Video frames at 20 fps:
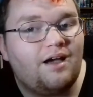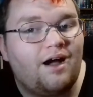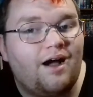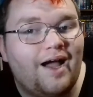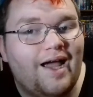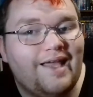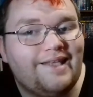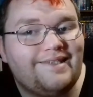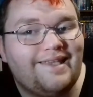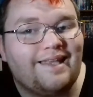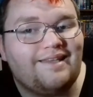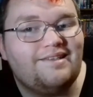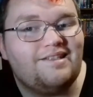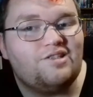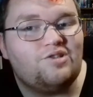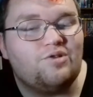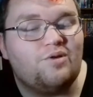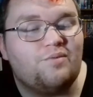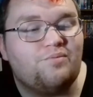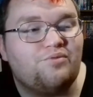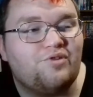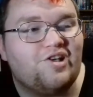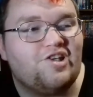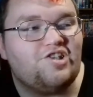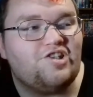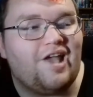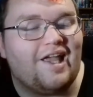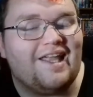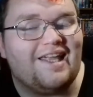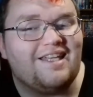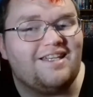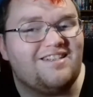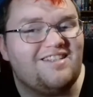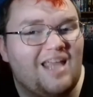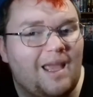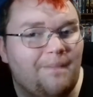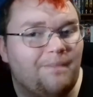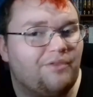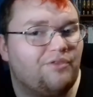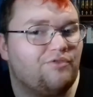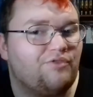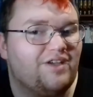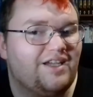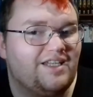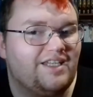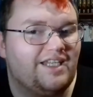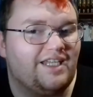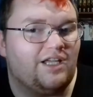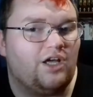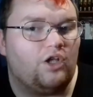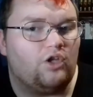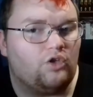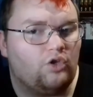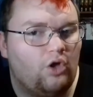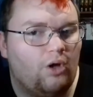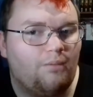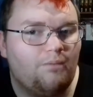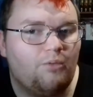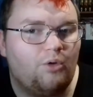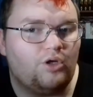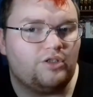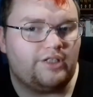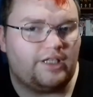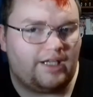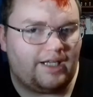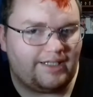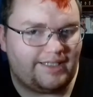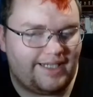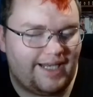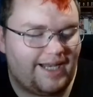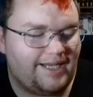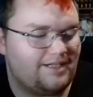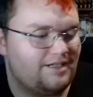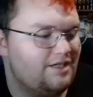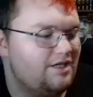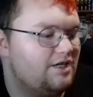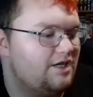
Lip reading: I tended to appreciate in-depth 3D a lot more than I did.